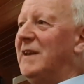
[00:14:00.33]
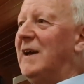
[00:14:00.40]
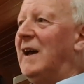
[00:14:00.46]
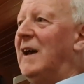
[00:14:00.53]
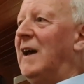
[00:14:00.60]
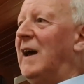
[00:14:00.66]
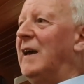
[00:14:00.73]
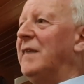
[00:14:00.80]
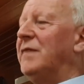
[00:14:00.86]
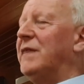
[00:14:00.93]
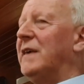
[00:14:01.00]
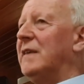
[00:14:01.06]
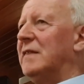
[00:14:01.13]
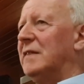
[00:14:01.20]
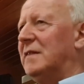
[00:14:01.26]
I
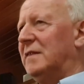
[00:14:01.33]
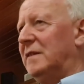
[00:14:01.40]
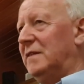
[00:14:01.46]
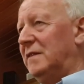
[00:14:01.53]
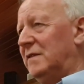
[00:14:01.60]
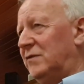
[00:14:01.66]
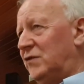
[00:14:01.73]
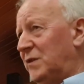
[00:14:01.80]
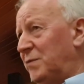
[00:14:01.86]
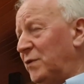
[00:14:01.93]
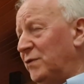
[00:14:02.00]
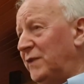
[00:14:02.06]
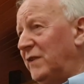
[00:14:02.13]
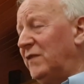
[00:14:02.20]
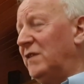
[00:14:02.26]
think the
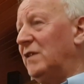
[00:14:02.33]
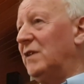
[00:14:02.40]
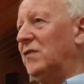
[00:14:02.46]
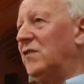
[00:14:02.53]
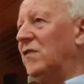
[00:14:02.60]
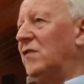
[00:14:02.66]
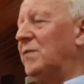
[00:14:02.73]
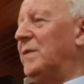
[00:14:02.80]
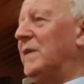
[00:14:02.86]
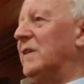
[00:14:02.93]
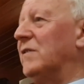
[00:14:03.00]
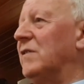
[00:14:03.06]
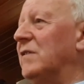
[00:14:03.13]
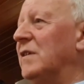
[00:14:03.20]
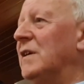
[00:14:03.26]
triple distillation
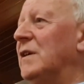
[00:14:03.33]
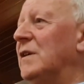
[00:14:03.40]
spirit